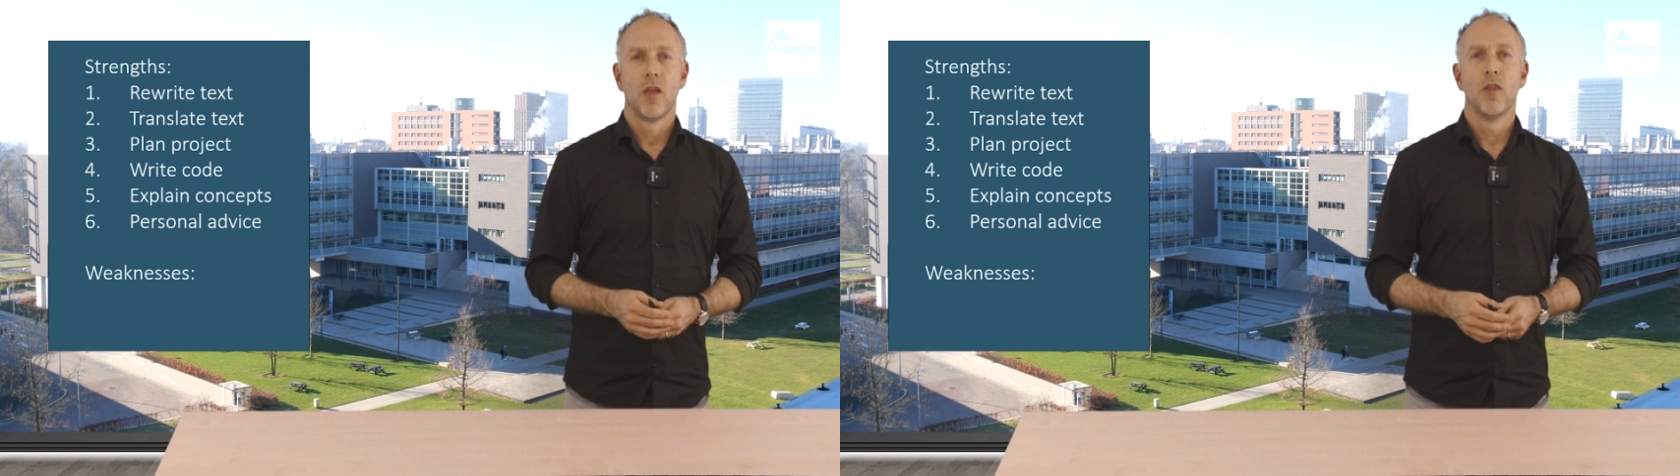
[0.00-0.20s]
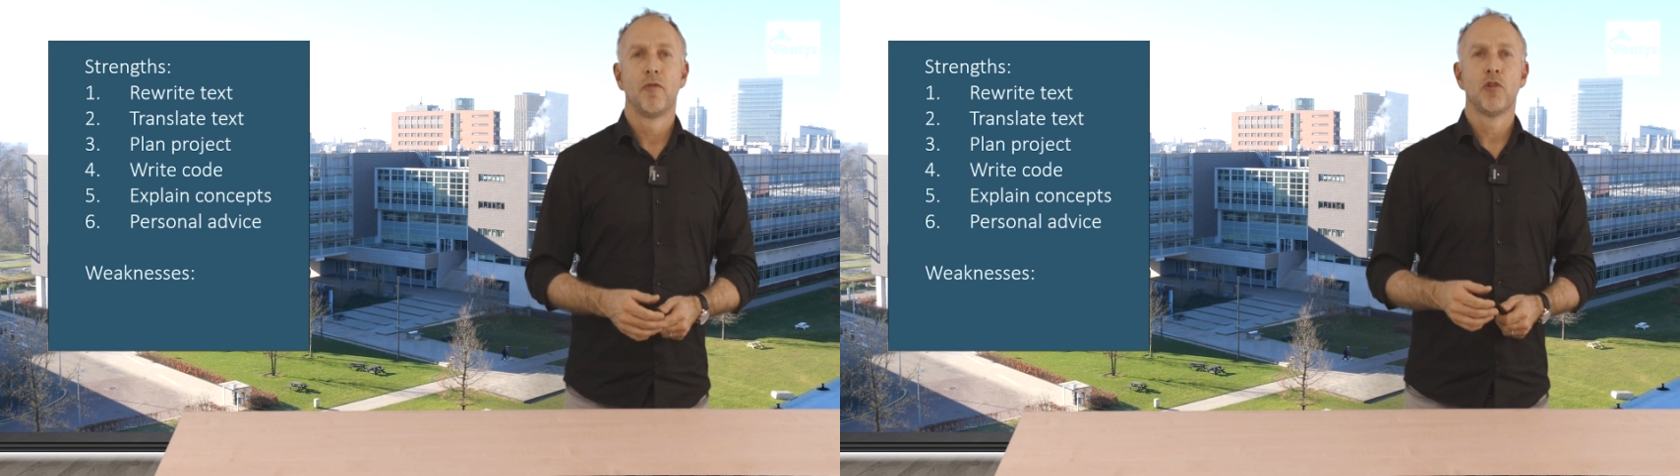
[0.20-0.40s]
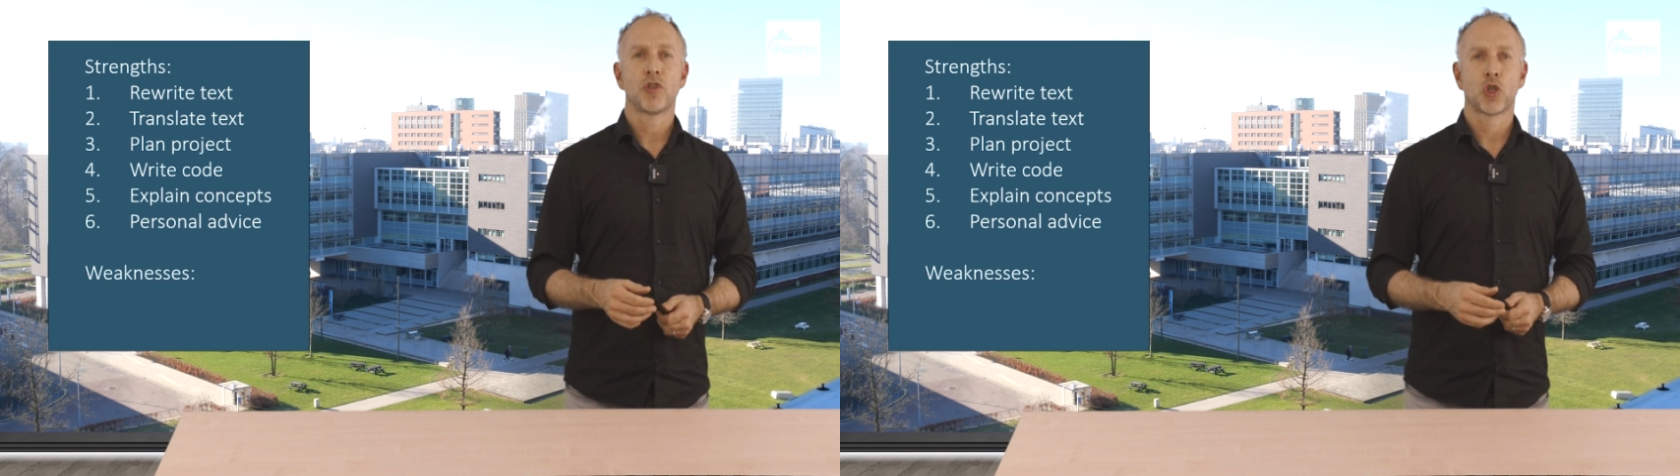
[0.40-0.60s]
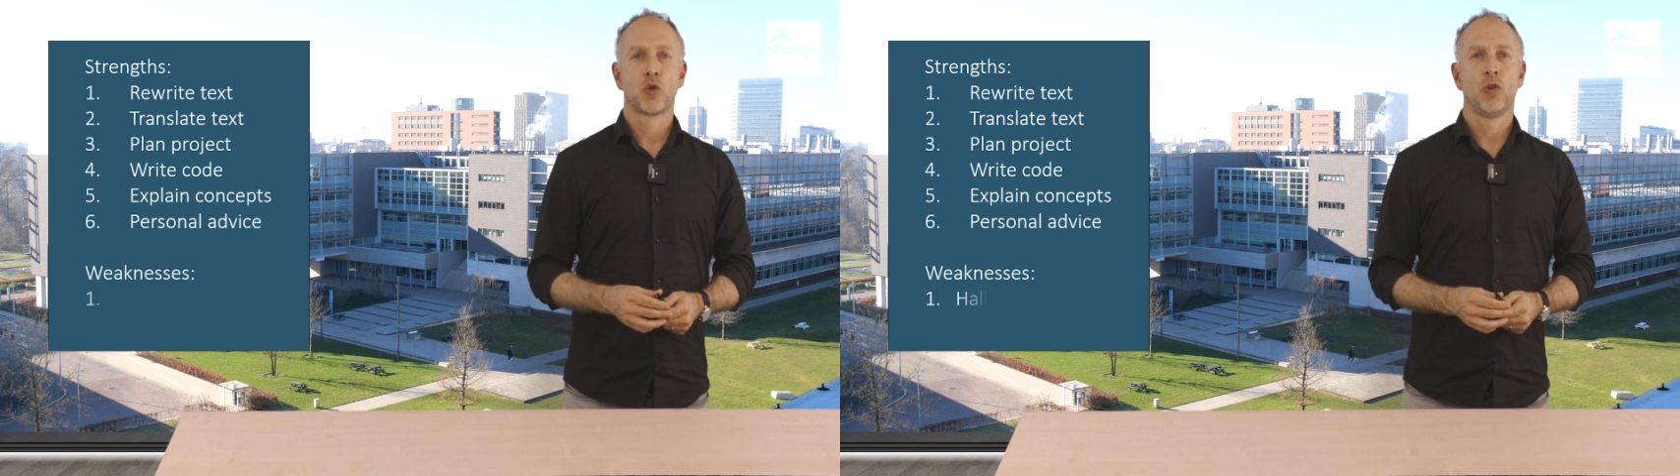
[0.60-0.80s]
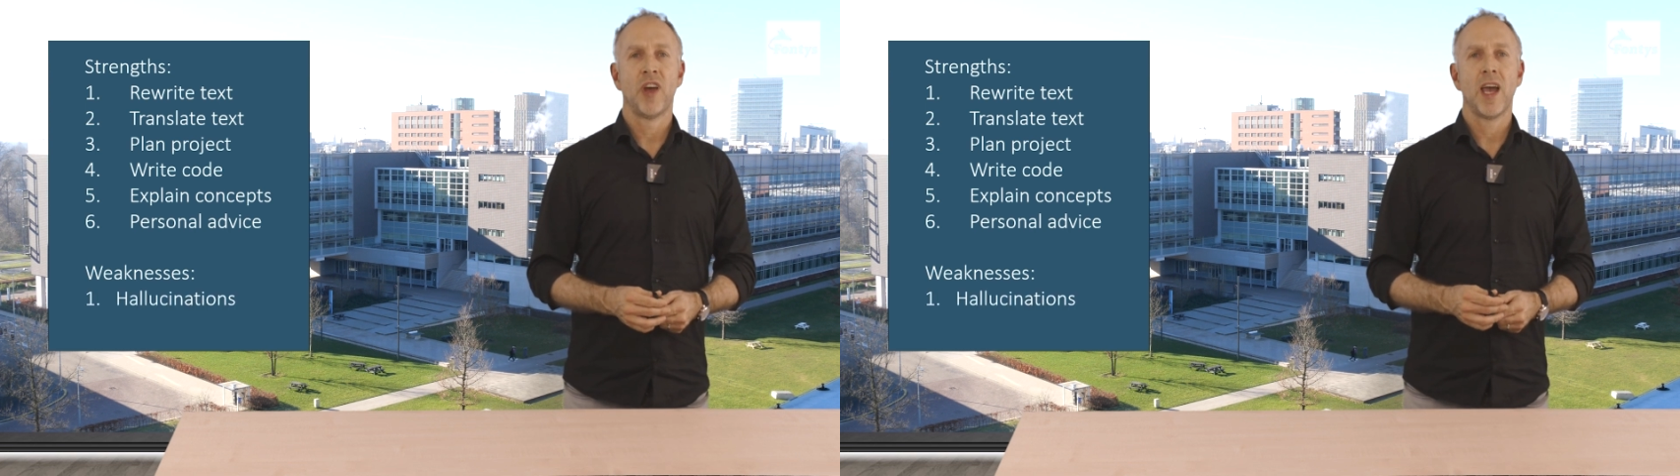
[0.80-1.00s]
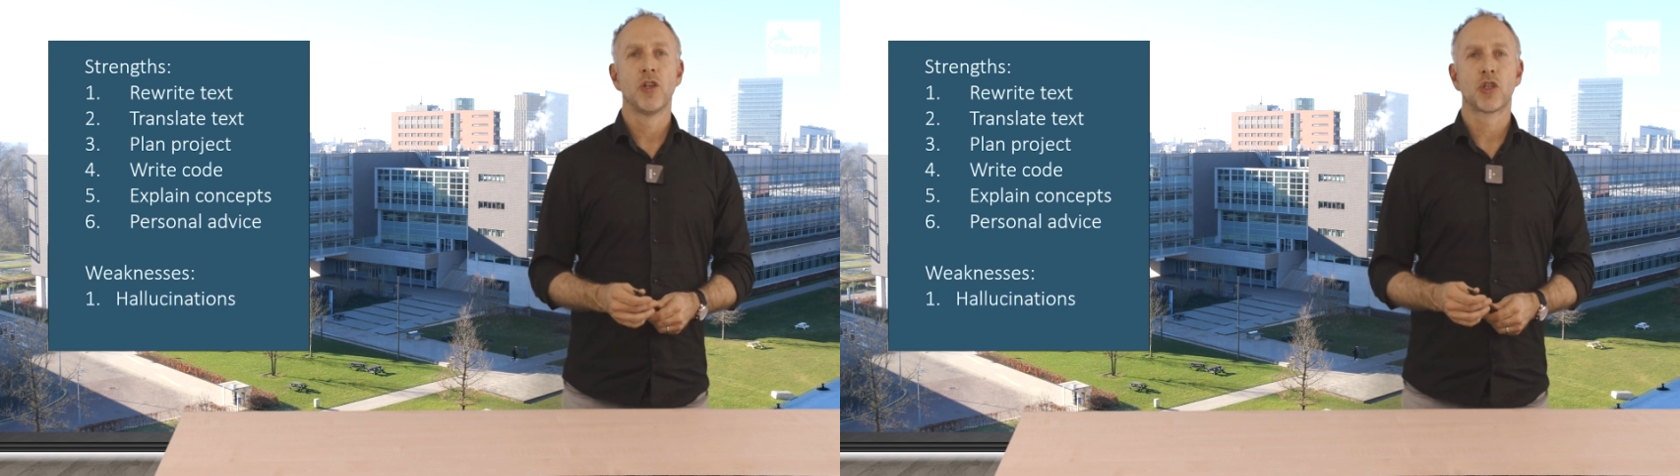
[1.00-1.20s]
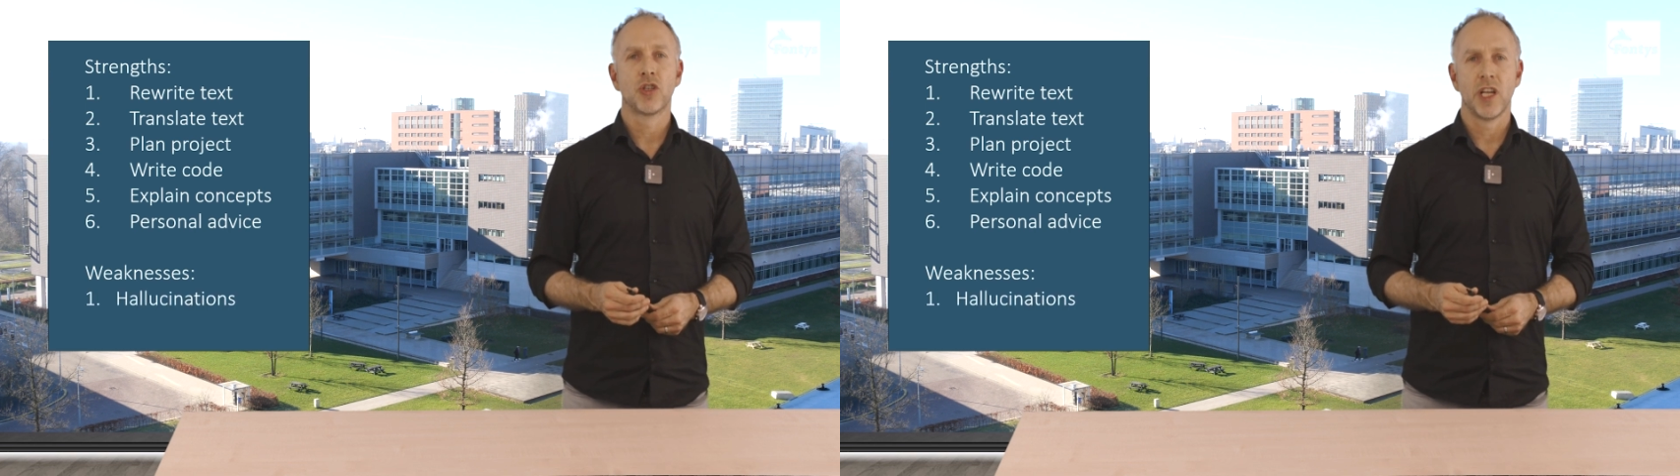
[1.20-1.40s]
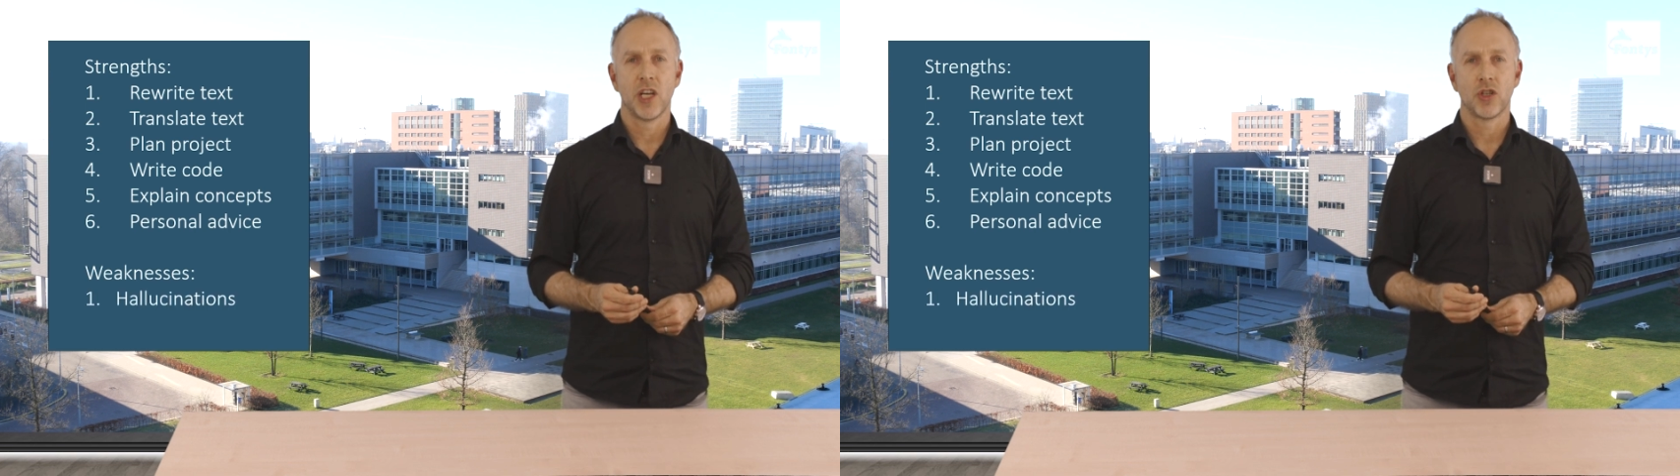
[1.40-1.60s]
The first is called
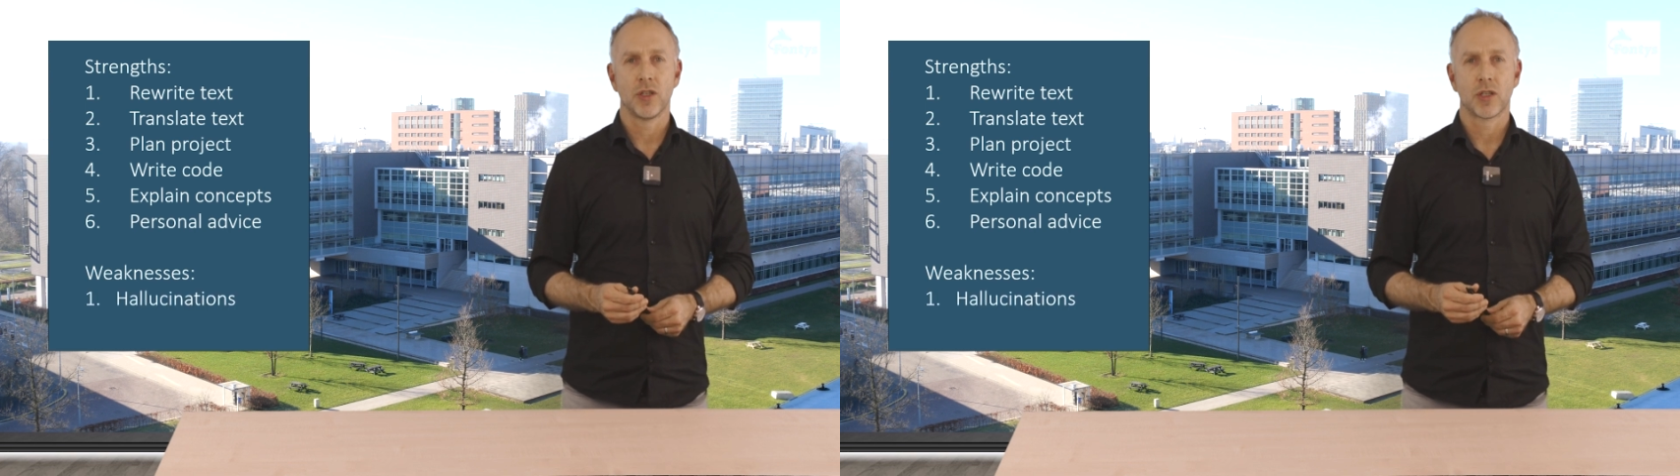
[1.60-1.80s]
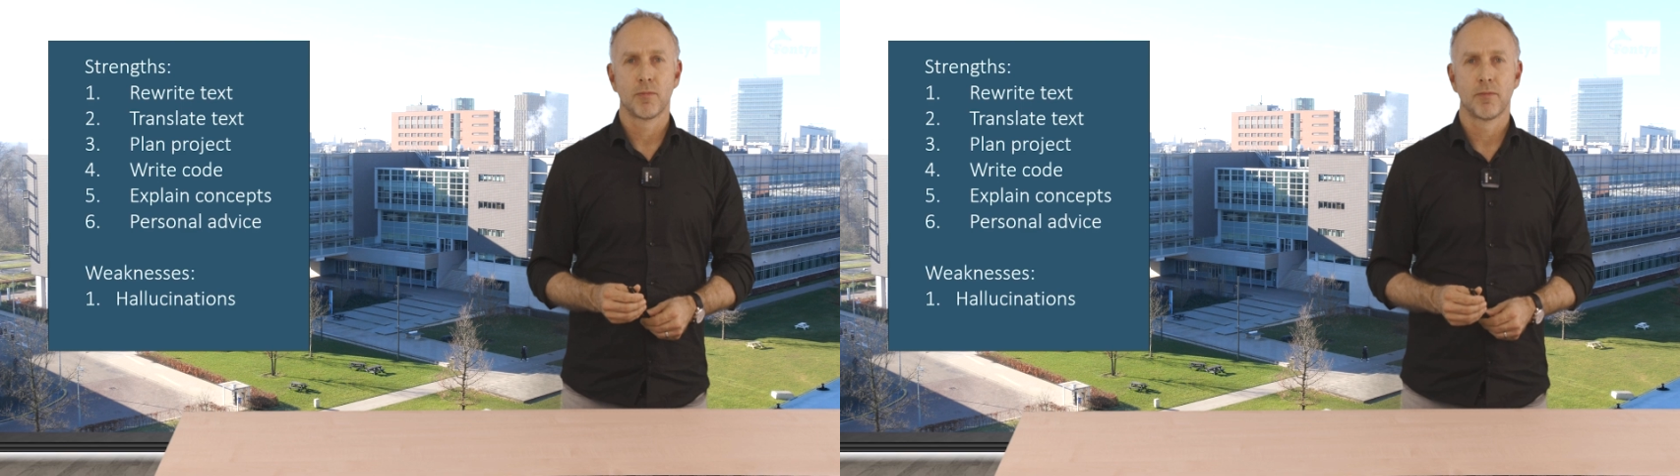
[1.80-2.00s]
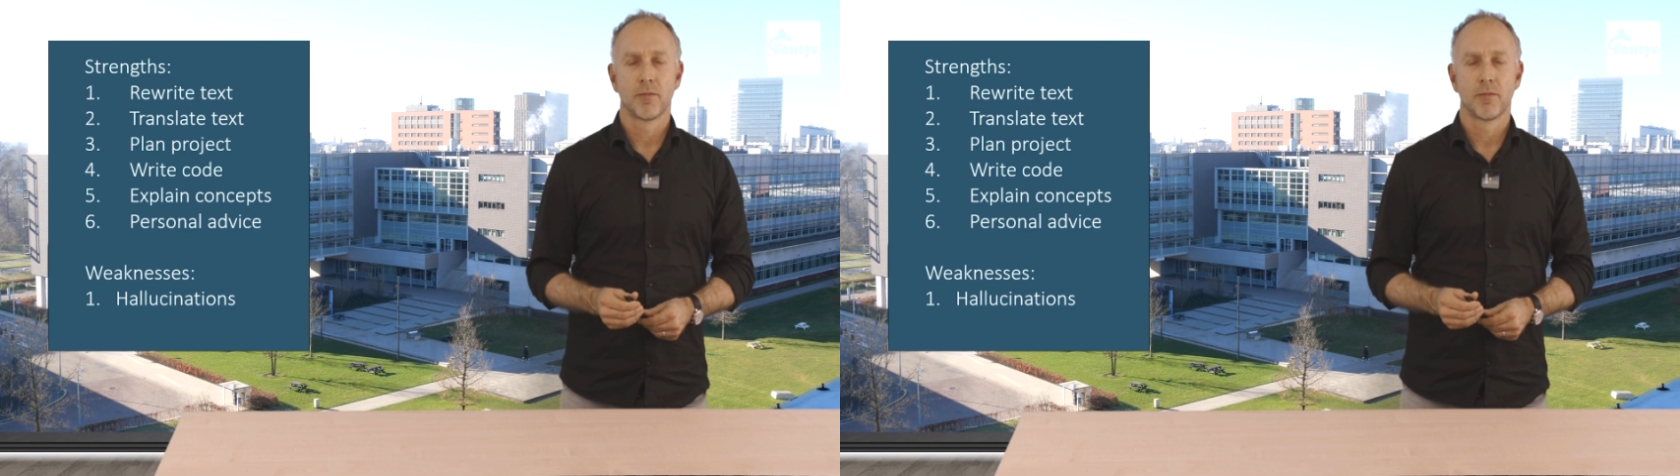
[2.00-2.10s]
hallucinations.